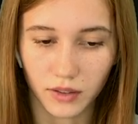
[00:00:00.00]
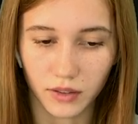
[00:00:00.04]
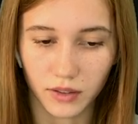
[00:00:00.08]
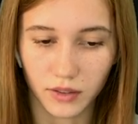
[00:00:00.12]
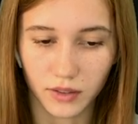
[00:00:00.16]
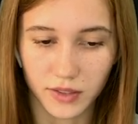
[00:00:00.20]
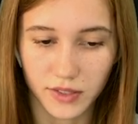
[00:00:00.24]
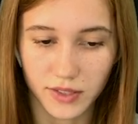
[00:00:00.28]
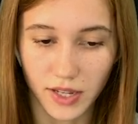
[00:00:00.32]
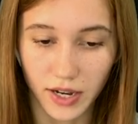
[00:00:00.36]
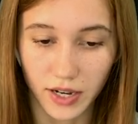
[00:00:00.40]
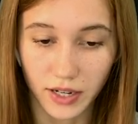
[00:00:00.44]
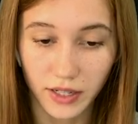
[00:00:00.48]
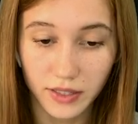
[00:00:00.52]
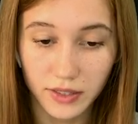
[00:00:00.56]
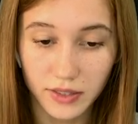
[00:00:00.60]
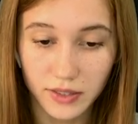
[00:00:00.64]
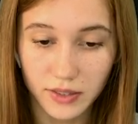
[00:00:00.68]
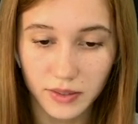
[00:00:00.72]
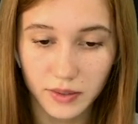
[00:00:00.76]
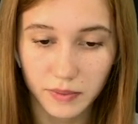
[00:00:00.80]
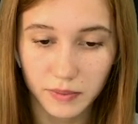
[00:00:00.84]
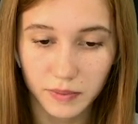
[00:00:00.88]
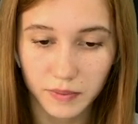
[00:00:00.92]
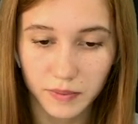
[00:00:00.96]
Settings.
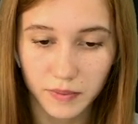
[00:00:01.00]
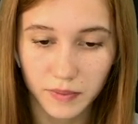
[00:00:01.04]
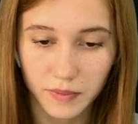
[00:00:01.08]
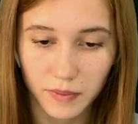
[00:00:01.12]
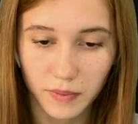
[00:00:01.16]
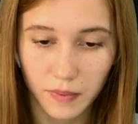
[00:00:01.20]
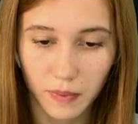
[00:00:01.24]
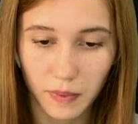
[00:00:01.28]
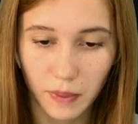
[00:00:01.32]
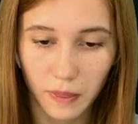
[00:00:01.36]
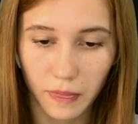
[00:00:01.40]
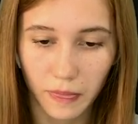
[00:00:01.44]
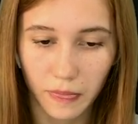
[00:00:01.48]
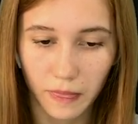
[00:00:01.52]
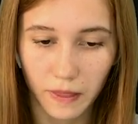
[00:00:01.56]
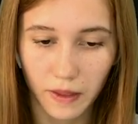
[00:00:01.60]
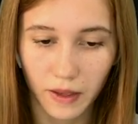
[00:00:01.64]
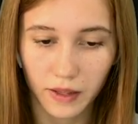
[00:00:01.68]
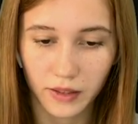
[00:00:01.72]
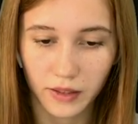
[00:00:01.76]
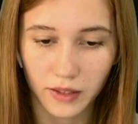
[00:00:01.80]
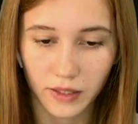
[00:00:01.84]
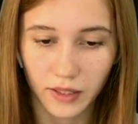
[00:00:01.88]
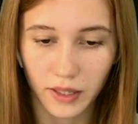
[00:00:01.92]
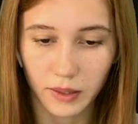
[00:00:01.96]

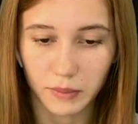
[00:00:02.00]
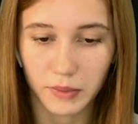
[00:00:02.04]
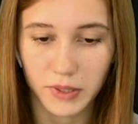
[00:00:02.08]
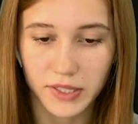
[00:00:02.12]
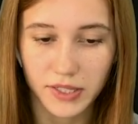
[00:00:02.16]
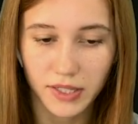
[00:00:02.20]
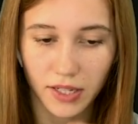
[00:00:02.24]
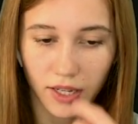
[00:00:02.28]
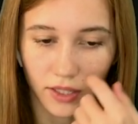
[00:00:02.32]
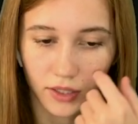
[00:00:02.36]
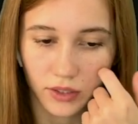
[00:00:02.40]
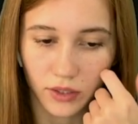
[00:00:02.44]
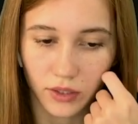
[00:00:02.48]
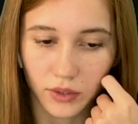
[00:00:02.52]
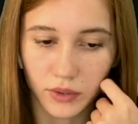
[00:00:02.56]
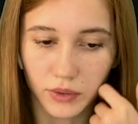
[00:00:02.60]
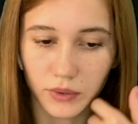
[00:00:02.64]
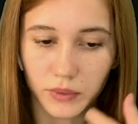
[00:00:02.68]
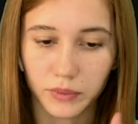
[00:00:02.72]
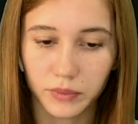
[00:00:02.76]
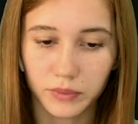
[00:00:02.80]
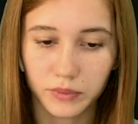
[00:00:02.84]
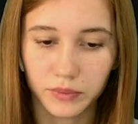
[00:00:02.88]
Let me tell you.